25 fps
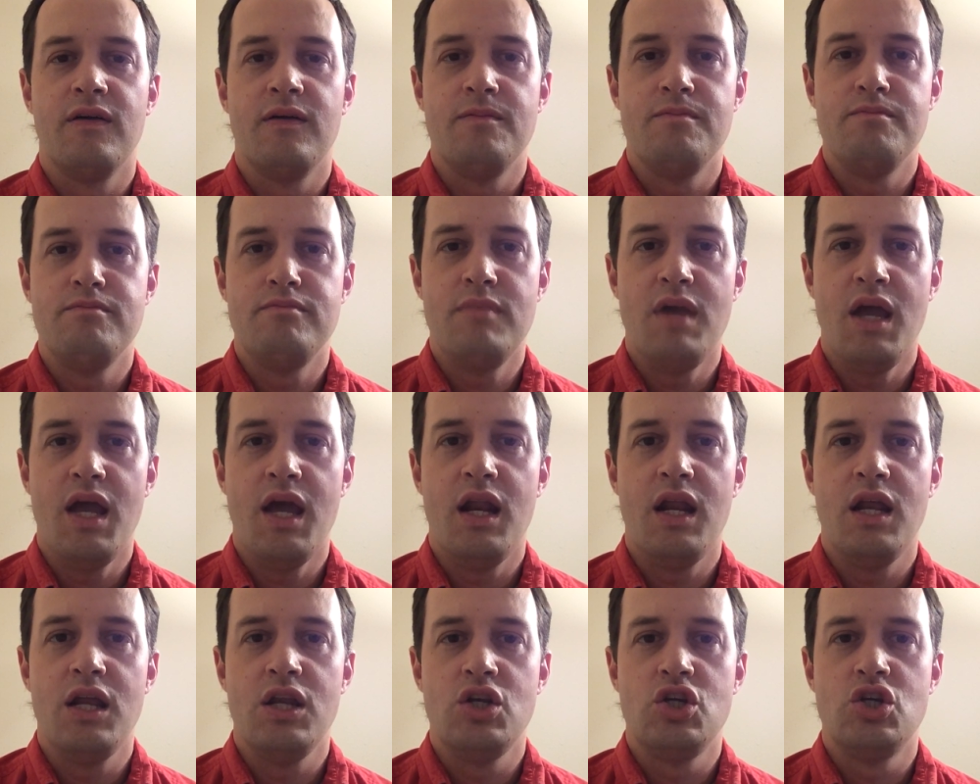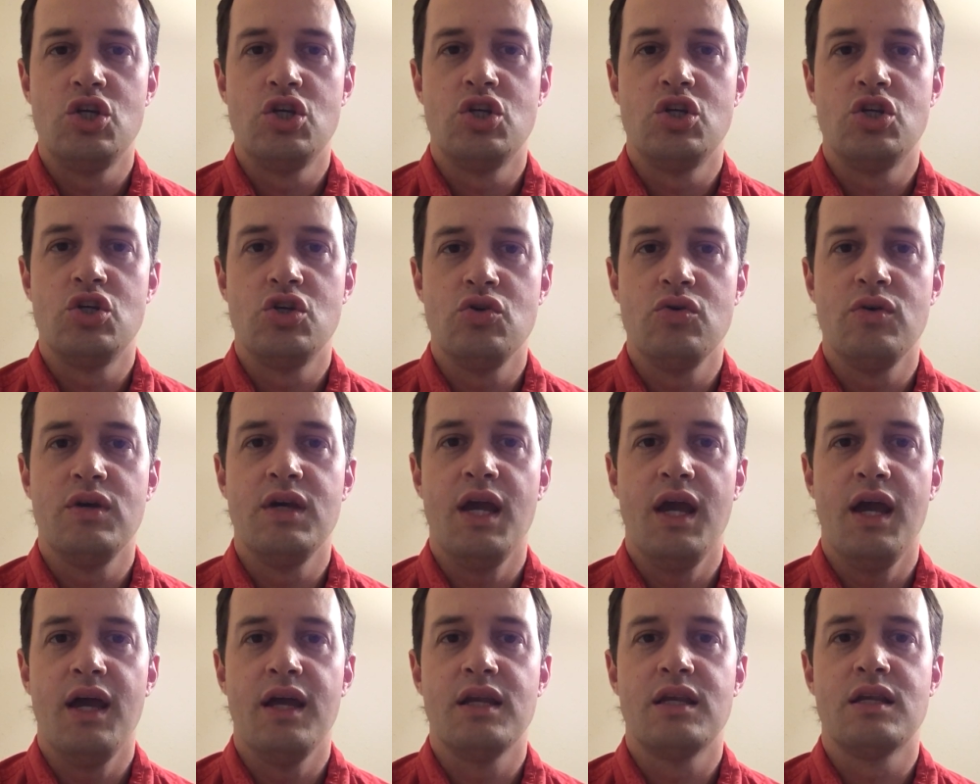manage to
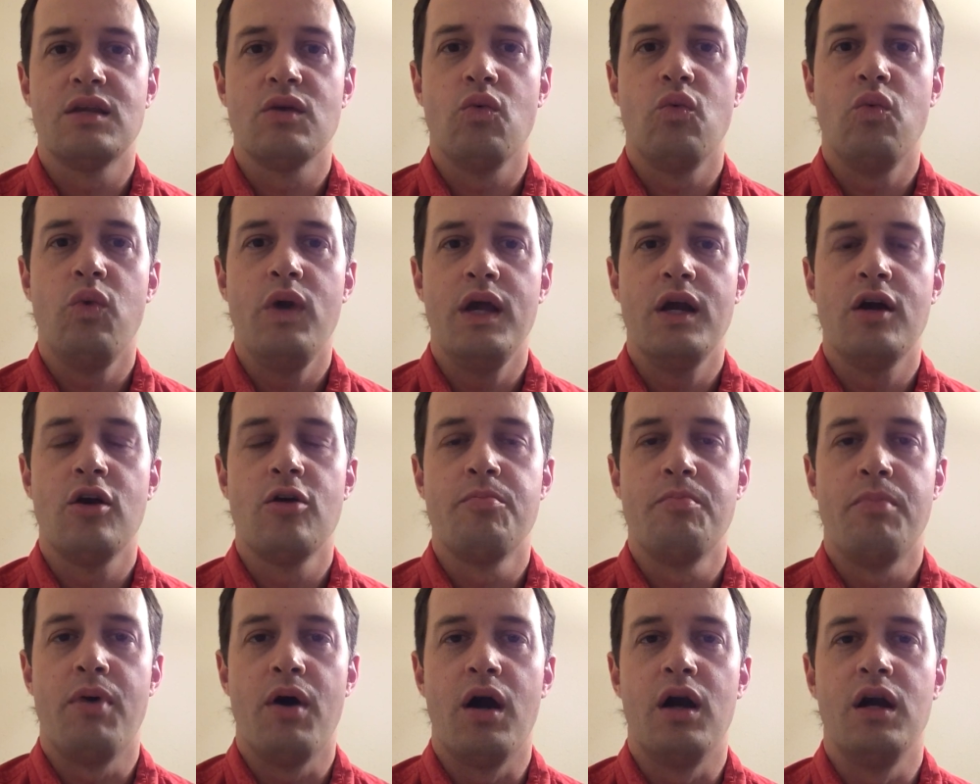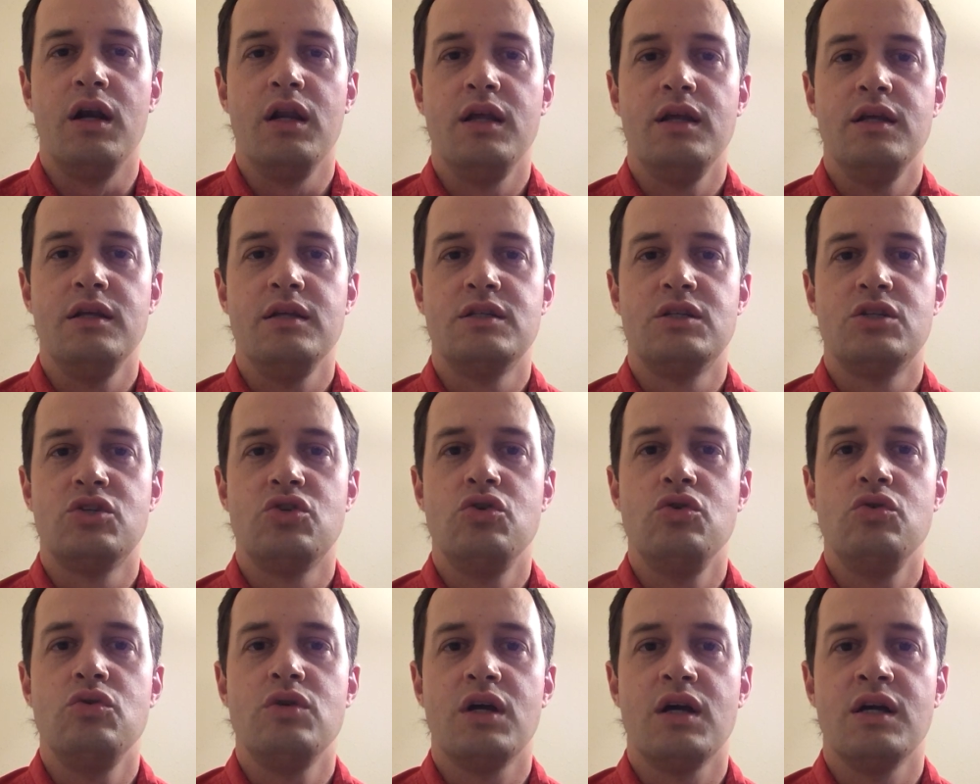get weaker parties
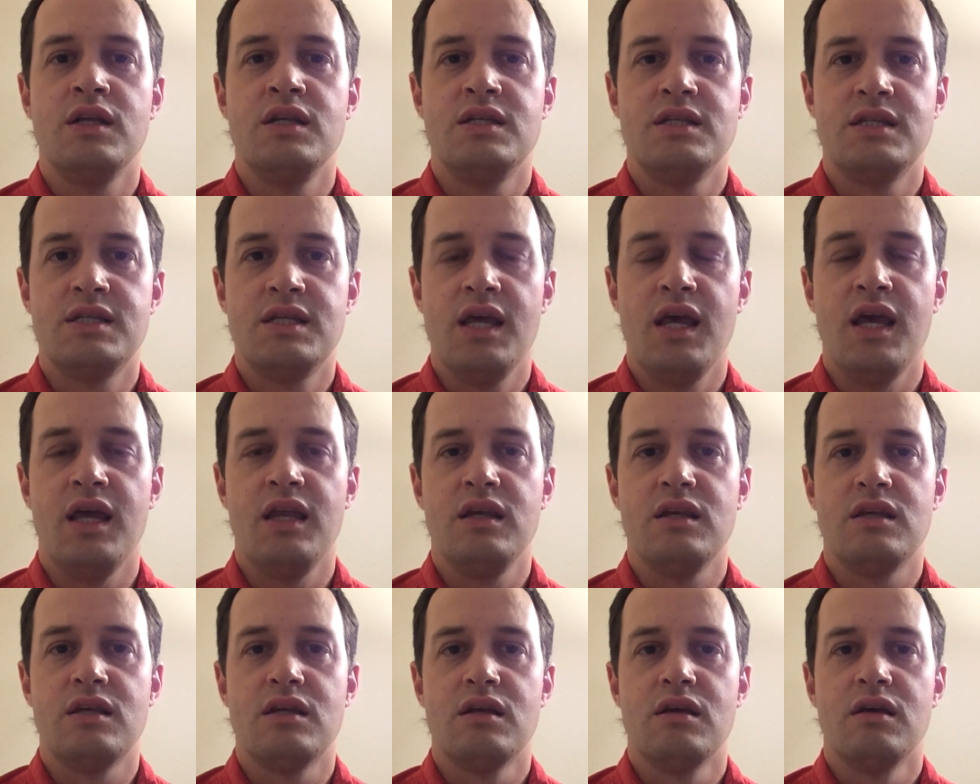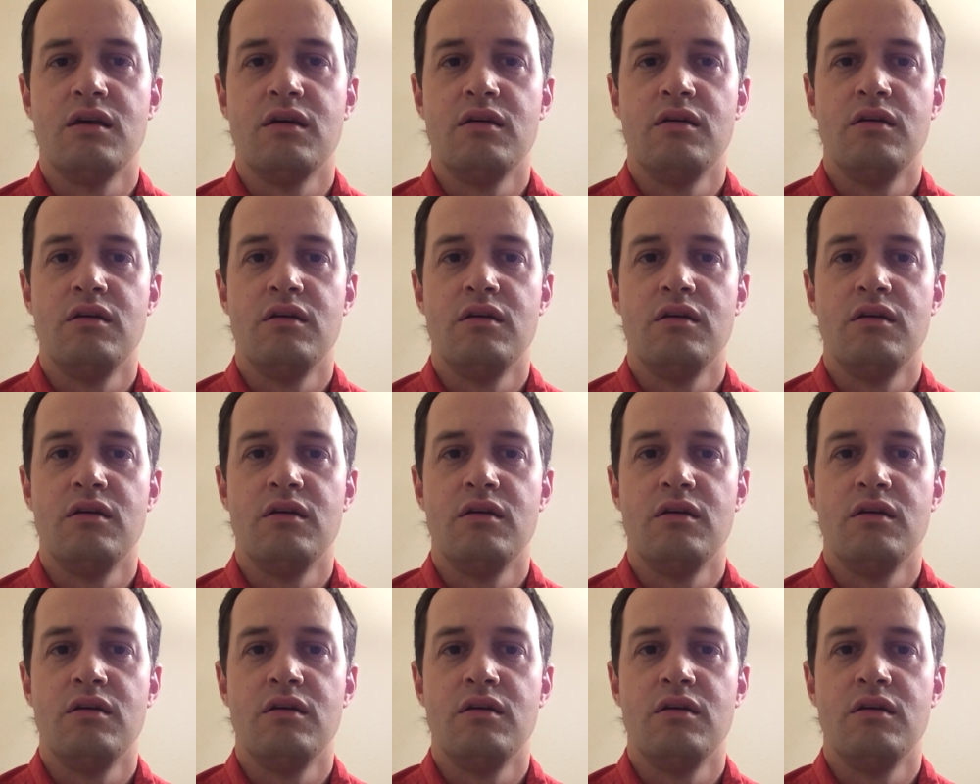to consent,